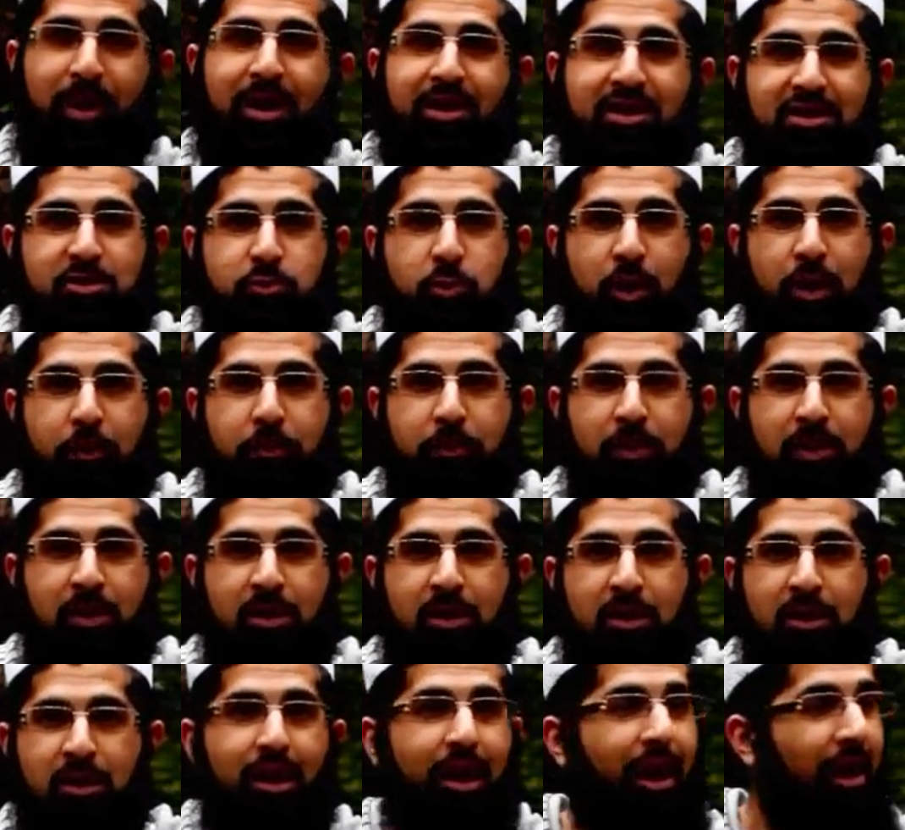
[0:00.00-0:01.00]
a spider's web.
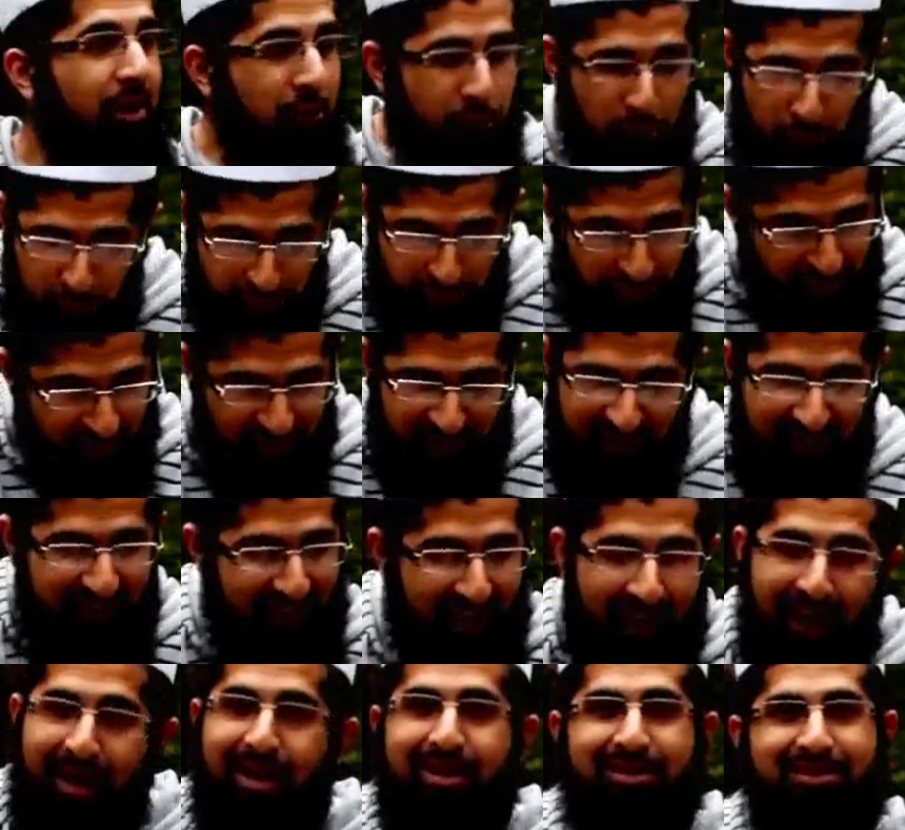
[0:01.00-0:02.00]
And you just
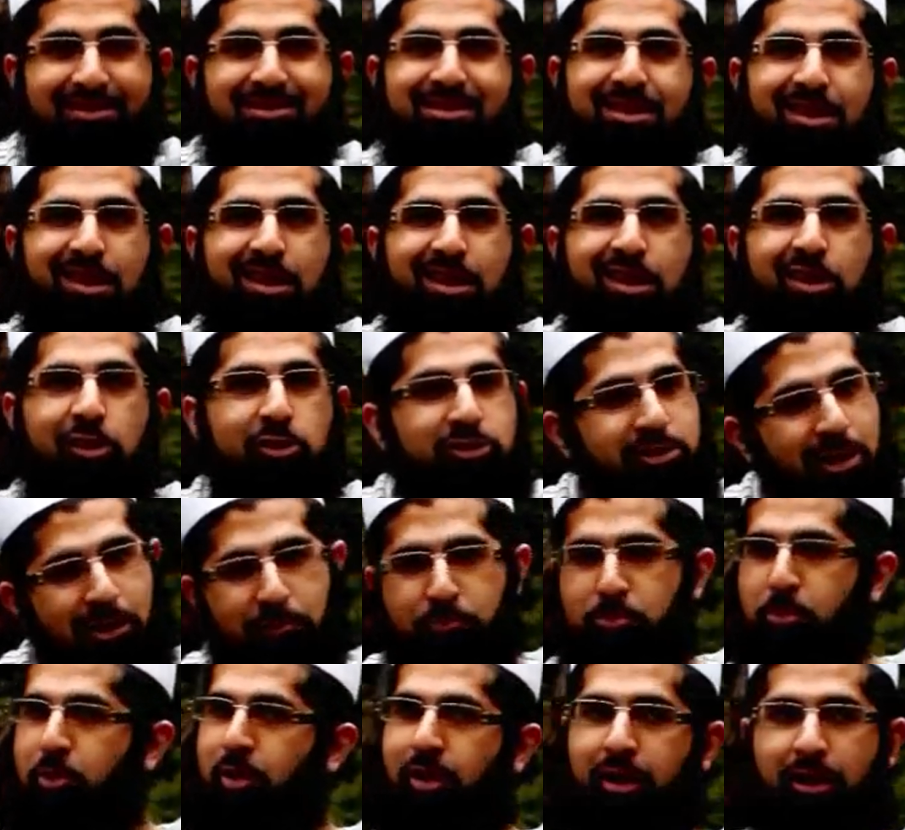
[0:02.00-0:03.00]
see lines. You
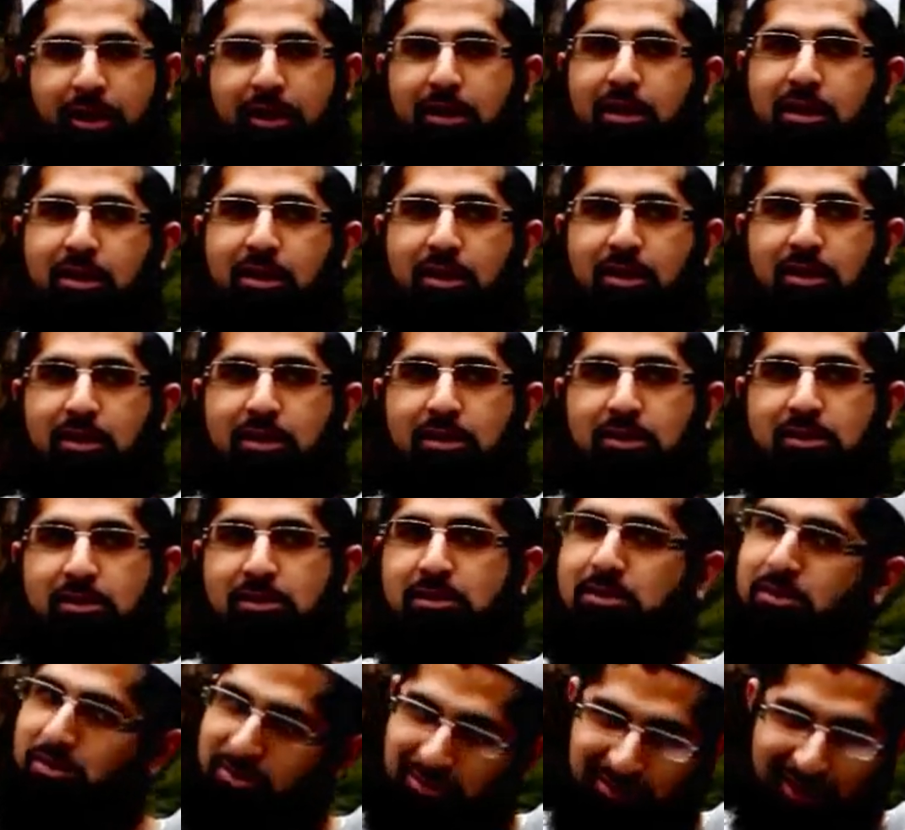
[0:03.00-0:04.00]
say, boy,
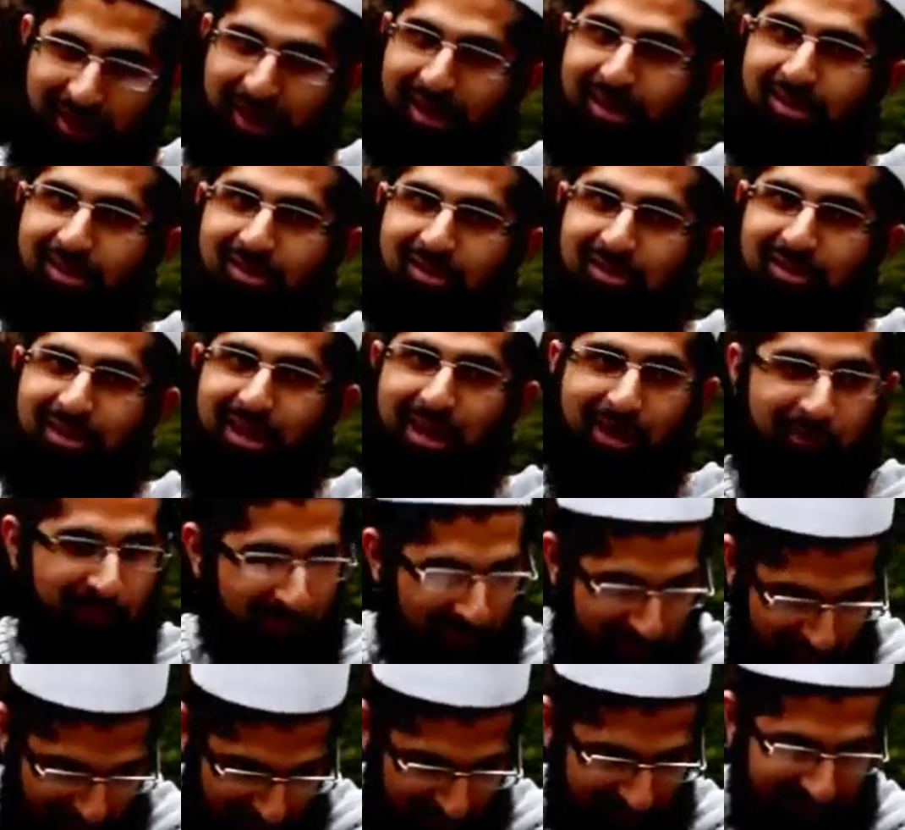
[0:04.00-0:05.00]
what's going on
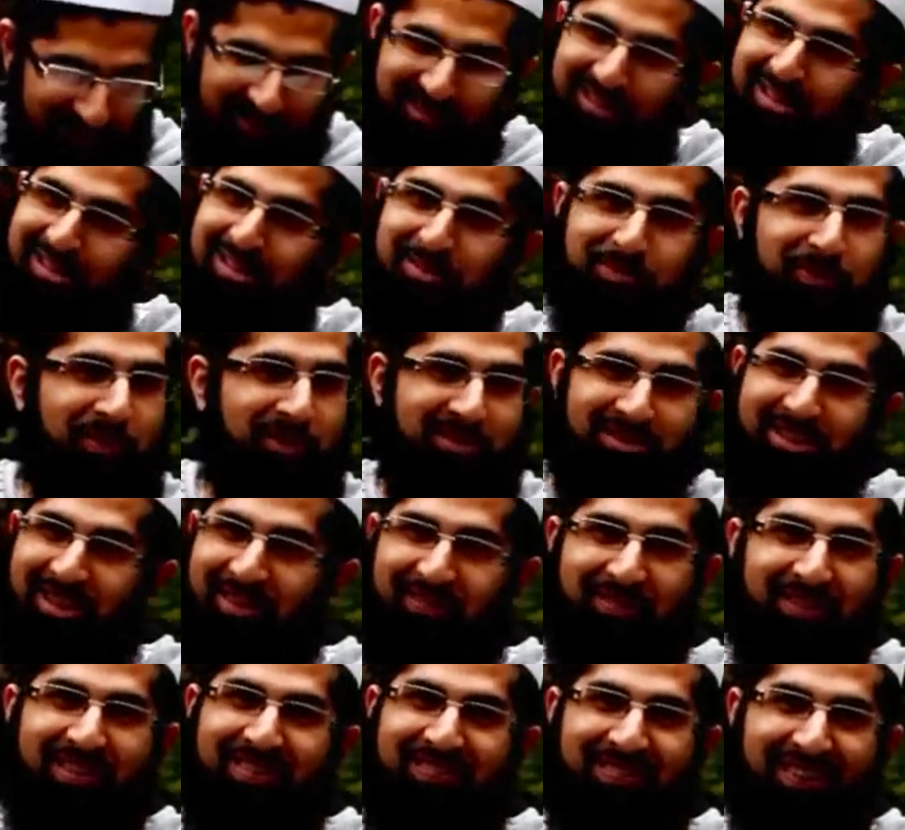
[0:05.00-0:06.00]
there, mate? What is this
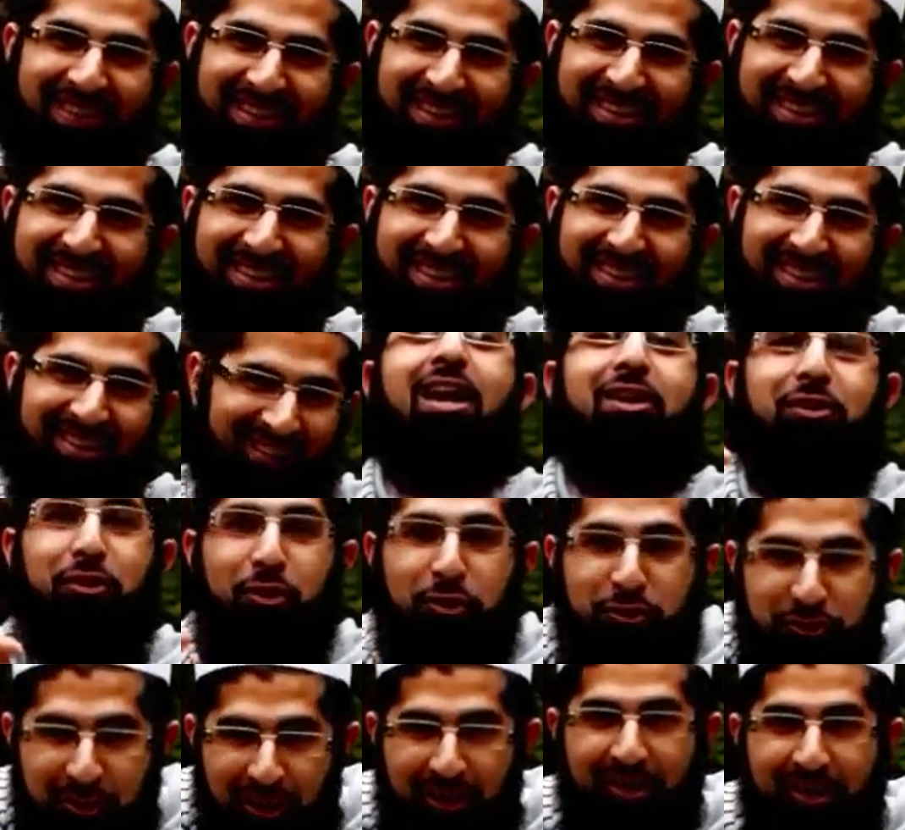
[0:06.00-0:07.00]
supposed to be, mate?
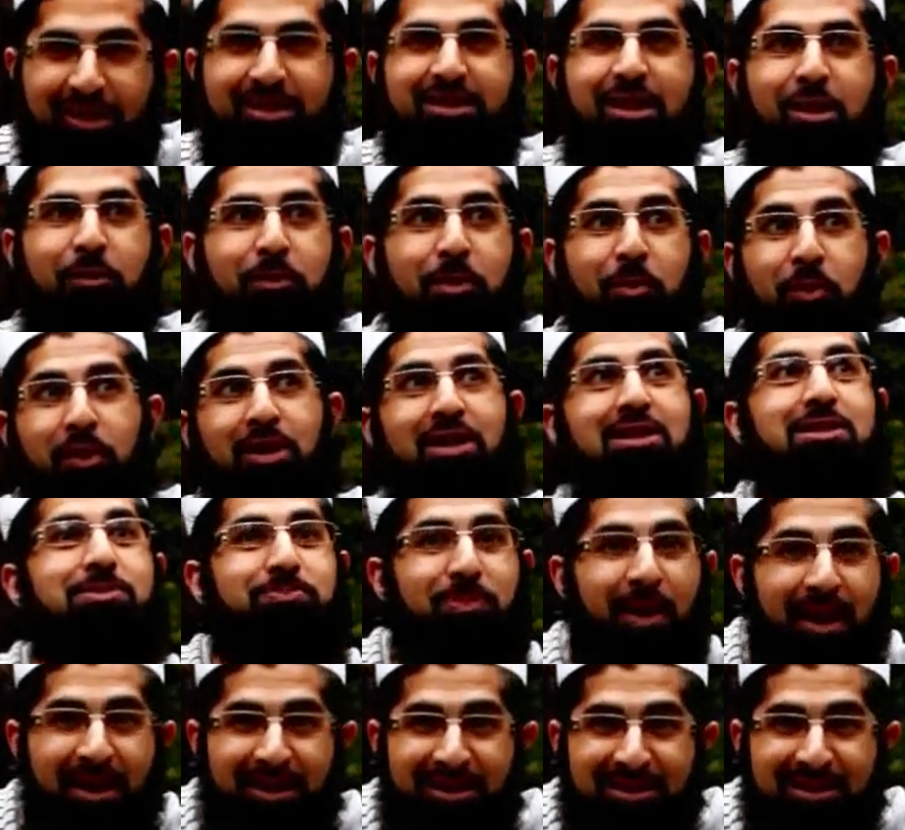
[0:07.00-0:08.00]
And you're trying to tell me when
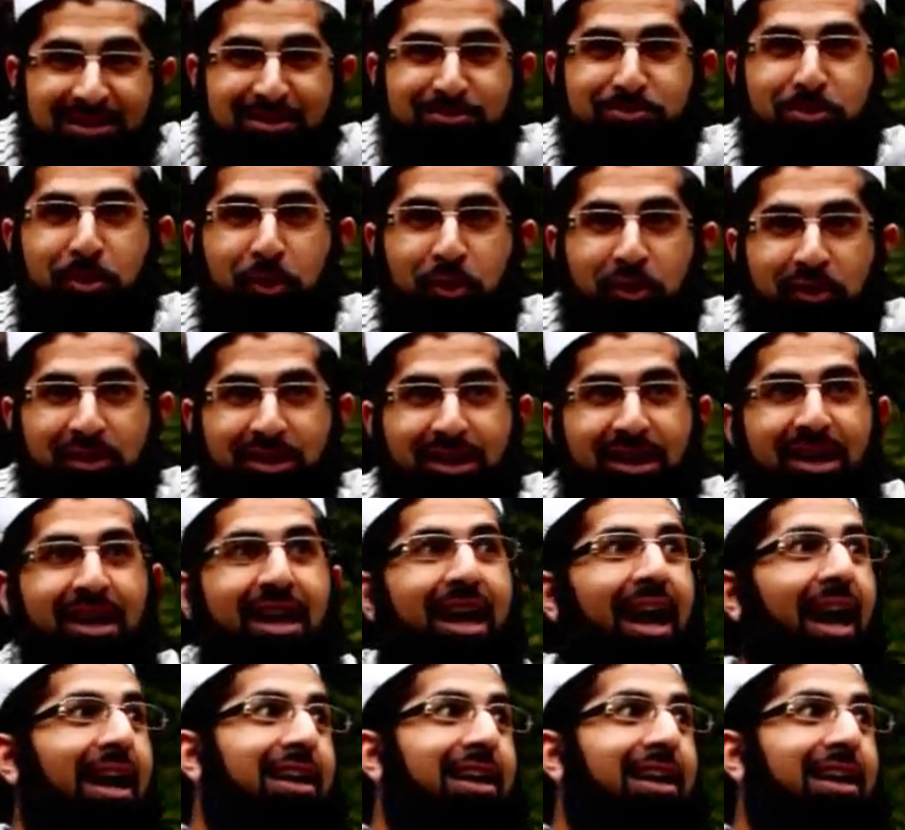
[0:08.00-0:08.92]
a spider's born